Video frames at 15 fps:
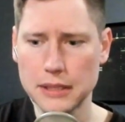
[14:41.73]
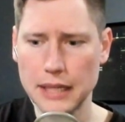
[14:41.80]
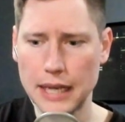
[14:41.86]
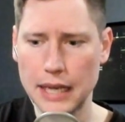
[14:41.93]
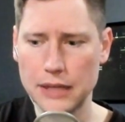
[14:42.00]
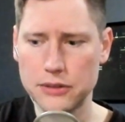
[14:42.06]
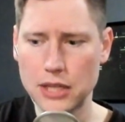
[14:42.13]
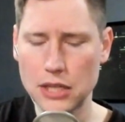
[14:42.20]

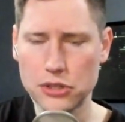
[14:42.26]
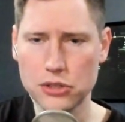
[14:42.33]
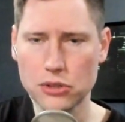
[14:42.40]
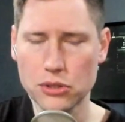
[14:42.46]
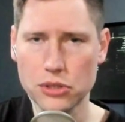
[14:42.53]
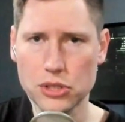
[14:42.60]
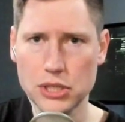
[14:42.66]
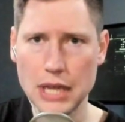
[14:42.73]
uh,
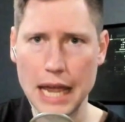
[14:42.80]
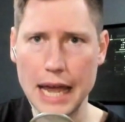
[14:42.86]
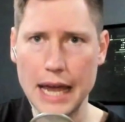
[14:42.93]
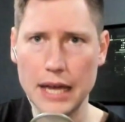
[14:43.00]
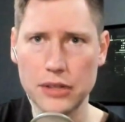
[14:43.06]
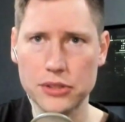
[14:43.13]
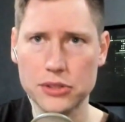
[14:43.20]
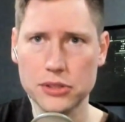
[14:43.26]
denser
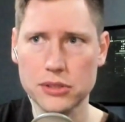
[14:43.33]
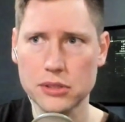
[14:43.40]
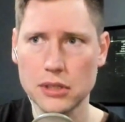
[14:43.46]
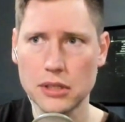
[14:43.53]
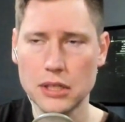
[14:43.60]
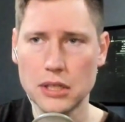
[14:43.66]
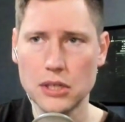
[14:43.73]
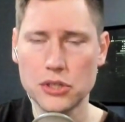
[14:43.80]
stacks,
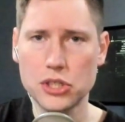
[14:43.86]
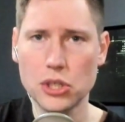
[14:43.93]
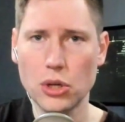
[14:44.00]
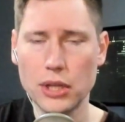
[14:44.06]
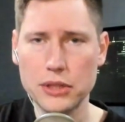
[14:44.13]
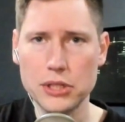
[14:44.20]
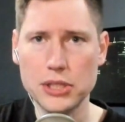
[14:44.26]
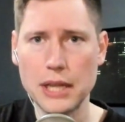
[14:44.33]

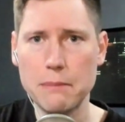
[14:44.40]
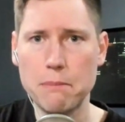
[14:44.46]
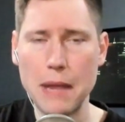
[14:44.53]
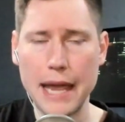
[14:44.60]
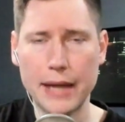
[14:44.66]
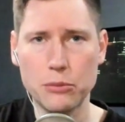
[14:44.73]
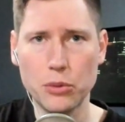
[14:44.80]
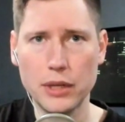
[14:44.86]
still at the same
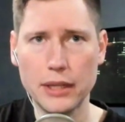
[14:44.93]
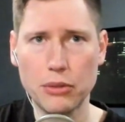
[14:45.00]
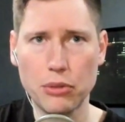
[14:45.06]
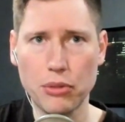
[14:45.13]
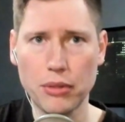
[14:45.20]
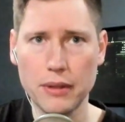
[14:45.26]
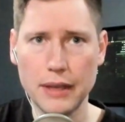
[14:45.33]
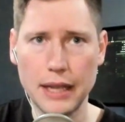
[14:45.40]
bandwidth.